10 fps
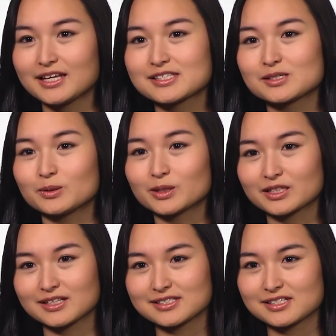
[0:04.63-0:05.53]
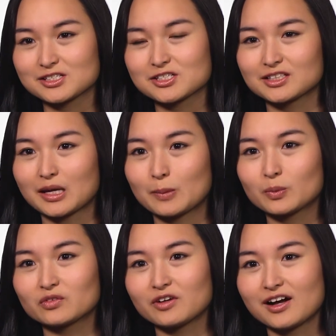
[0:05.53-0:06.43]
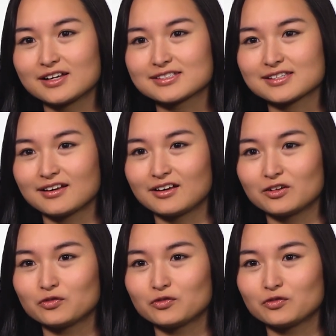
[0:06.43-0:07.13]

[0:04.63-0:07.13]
It's an organization that provides uh,